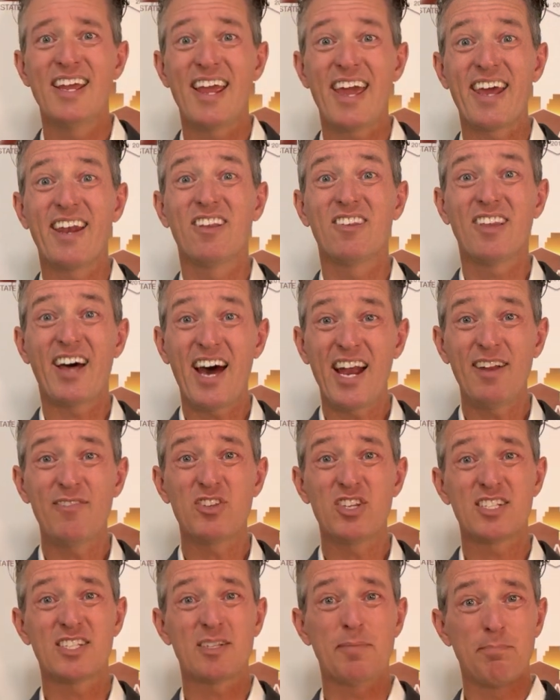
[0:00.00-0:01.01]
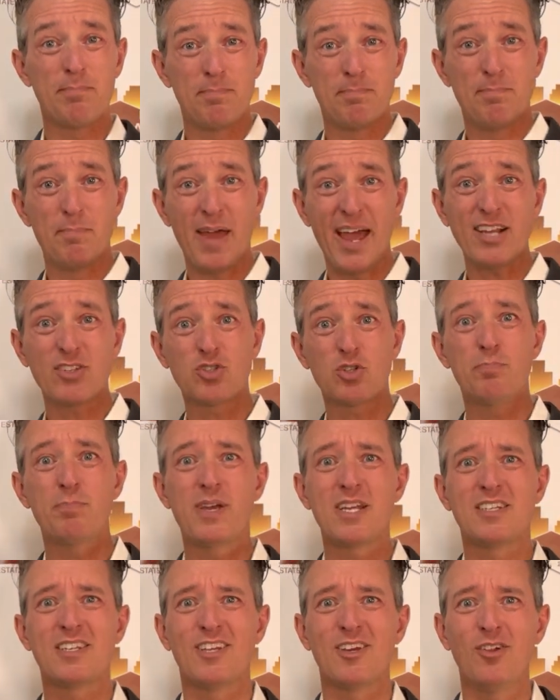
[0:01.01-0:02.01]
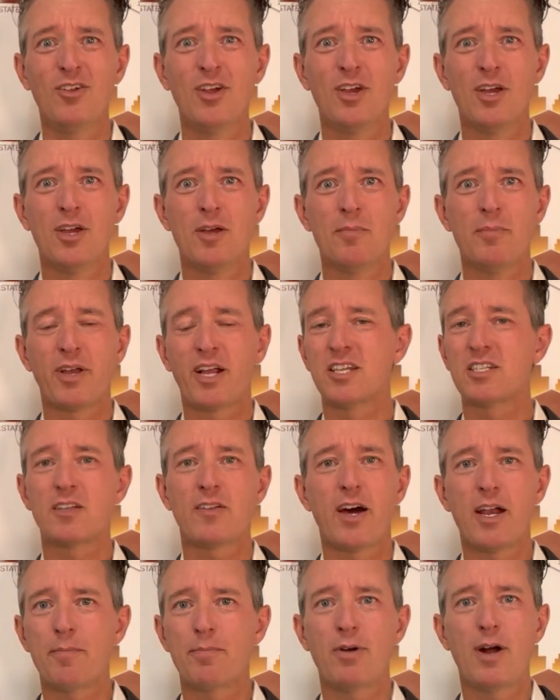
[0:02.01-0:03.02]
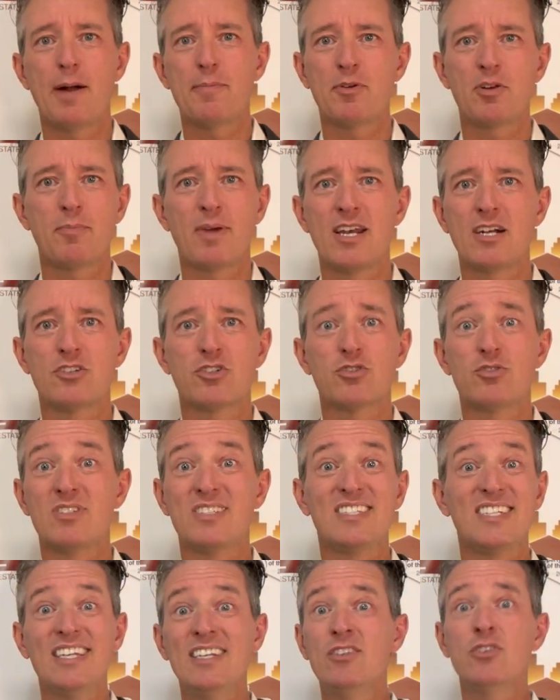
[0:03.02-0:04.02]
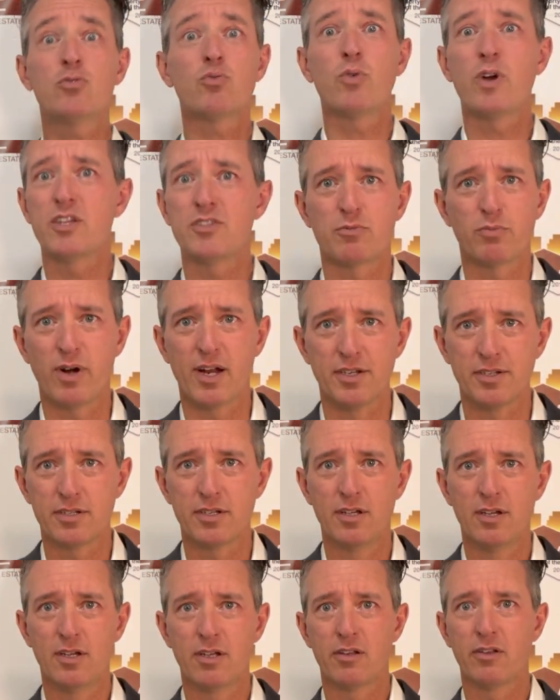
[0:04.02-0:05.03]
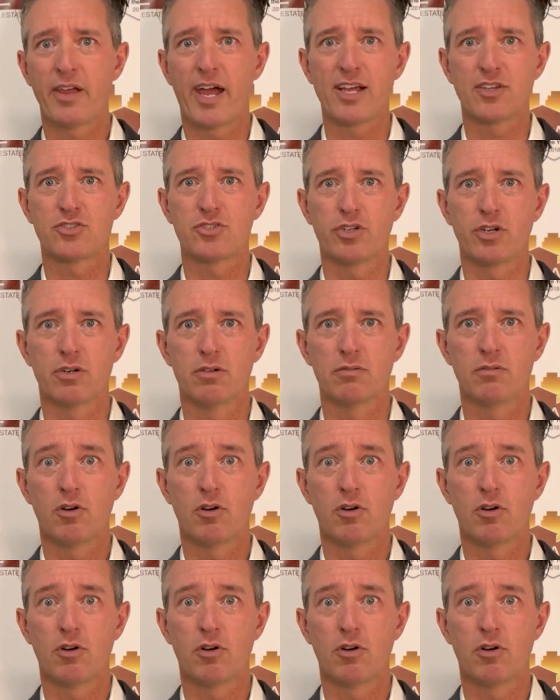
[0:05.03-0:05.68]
and a lot of this is an extra big deal because a lot of property managers didn't raise rent last year,